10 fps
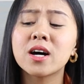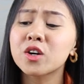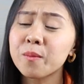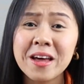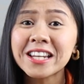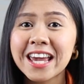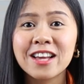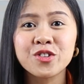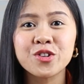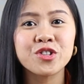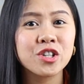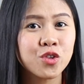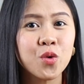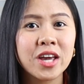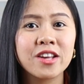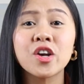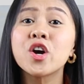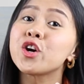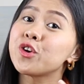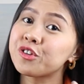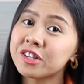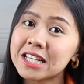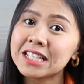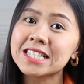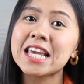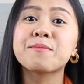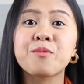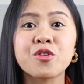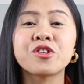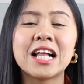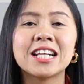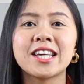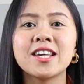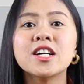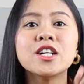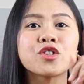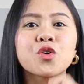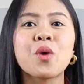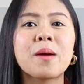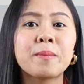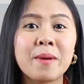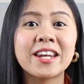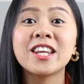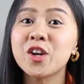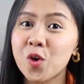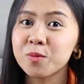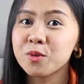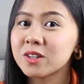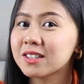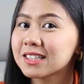compelling answers that showcase your skills and personality. So grab a pen and a notebook.